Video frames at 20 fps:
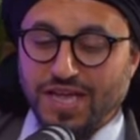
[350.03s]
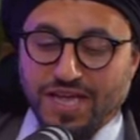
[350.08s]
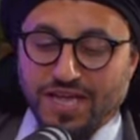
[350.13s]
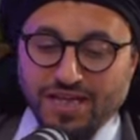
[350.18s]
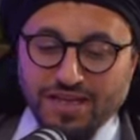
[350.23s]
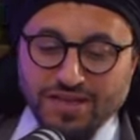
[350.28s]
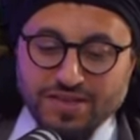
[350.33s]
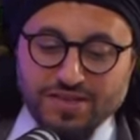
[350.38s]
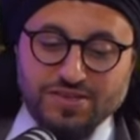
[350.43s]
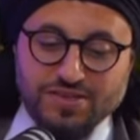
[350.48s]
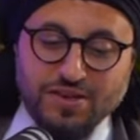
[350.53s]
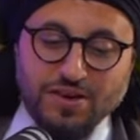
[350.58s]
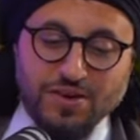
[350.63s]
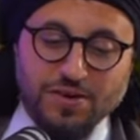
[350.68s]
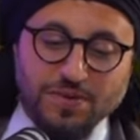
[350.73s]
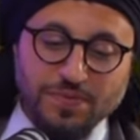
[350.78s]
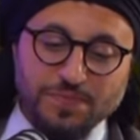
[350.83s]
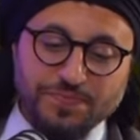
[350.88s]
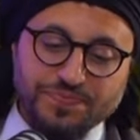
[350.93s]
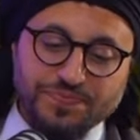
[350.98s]

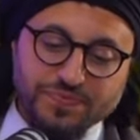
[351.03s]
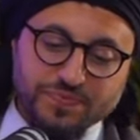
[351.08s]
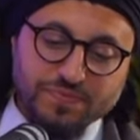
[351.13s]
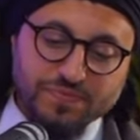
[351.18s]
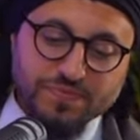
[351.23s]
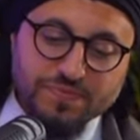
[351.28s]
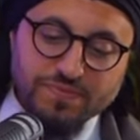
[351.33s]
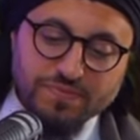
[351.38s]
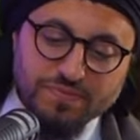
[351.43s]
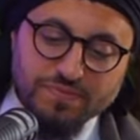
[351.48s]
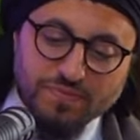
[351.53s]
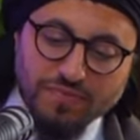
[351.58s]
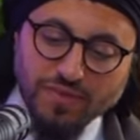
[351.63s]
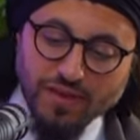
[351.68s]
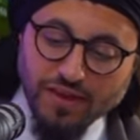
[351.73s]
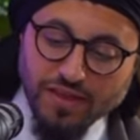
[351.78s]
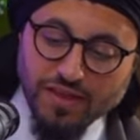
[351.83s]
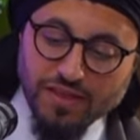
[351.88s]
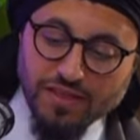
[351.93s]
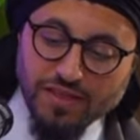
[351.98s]
So
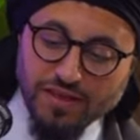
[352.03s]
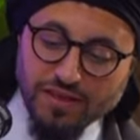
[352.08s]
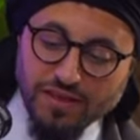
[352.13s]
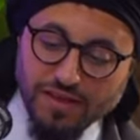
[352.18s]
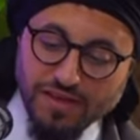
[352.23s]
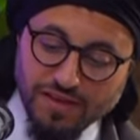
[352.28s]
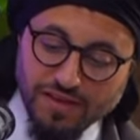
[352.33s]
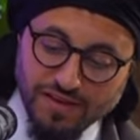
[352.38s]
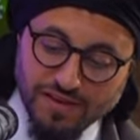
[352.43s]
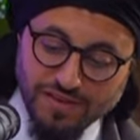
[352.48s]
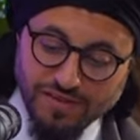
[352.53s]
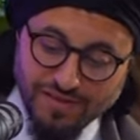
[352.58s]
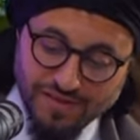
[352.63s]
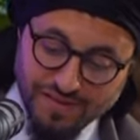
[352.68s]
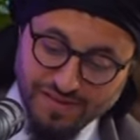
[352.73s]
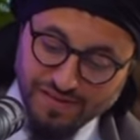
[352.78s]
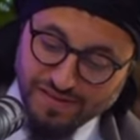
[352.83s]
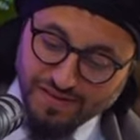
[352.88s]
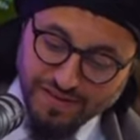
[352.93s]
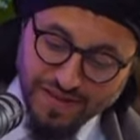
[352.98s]

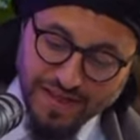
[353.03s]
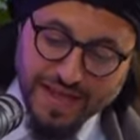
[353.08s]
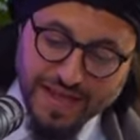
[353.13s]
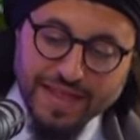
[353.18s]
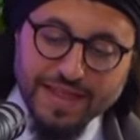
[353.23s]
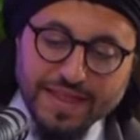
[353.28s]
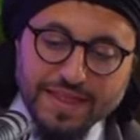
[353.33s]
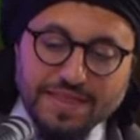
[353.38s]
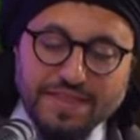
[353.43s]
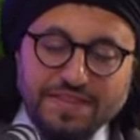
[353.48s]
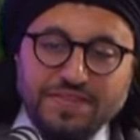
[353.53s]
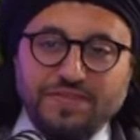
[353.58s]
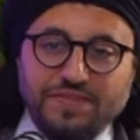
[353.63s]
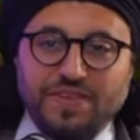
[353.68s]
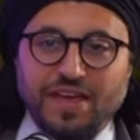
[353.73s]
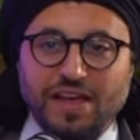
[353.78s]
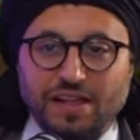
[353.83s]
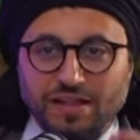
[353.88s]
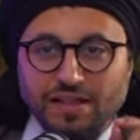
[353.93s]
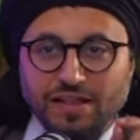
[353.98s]
the
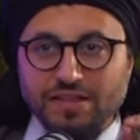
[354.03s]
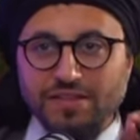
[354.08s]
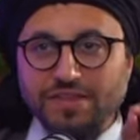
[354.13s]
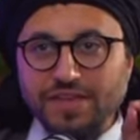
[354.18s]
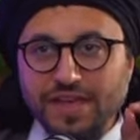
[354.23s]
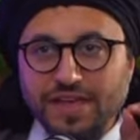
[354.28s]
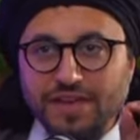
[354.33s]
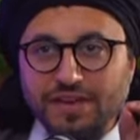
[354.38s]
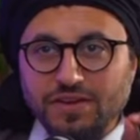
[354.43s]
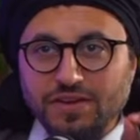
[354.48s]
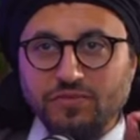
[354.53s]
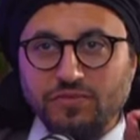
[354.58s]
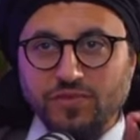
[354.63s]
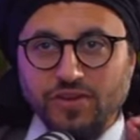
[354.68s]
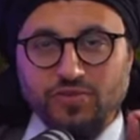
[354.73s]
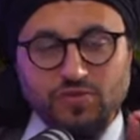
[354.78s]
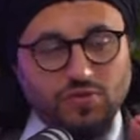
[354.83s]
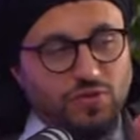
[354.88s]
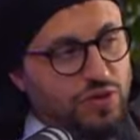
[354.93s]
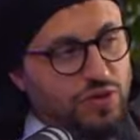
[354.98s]
cell, the
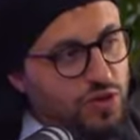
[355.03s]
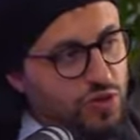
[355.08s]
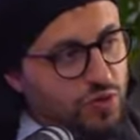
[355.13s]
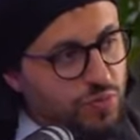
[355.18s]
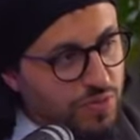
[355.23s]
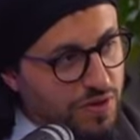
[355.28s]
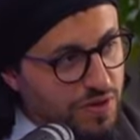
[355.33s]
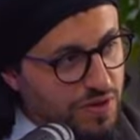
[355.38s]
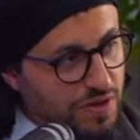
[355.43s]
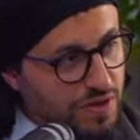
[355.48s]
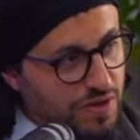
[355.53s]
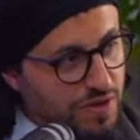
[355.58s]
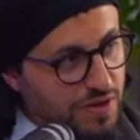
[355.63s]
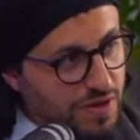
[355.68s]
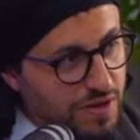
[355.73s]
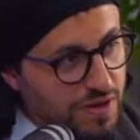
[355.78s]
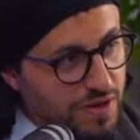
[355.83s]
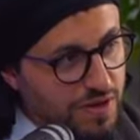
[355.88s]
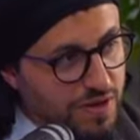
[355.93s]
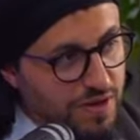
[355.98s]
individual human,
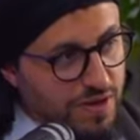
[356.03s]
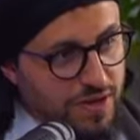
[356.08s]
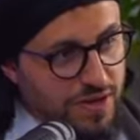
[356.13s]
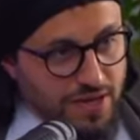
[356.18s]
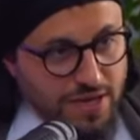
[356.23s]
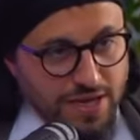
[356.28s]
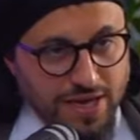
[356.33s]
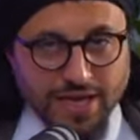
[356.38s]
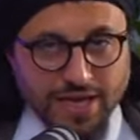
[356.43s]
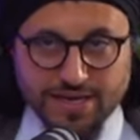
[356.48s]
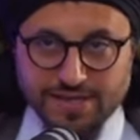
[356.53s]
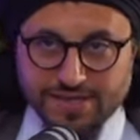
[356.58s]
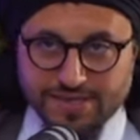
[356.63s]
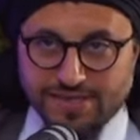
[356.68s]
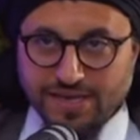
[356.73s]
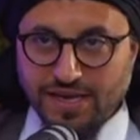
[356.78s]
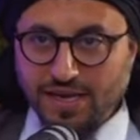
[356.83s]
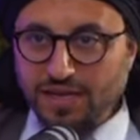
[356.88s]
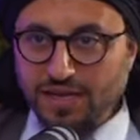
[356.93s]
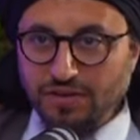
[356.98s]
and his
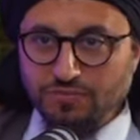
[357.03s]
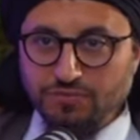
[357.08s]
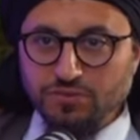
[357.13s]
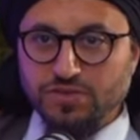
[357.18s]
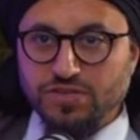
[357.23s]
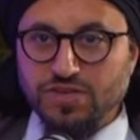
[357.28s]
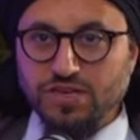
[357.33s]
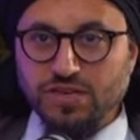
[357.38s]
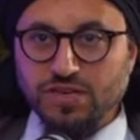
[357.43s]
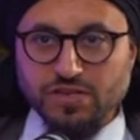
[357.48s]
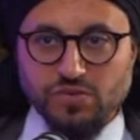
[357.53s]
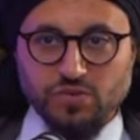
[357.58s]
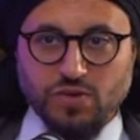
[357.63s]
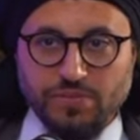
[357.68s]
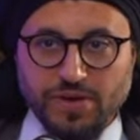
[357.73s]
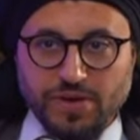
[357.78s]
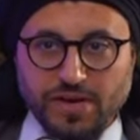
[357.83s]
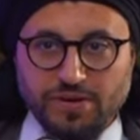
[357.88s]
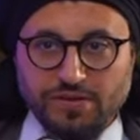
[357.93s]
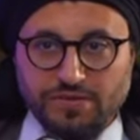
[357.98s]
daily routine is what
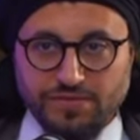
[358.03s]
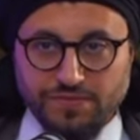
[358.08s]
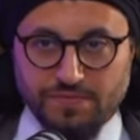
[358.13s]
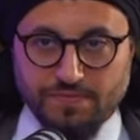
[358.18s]
matters.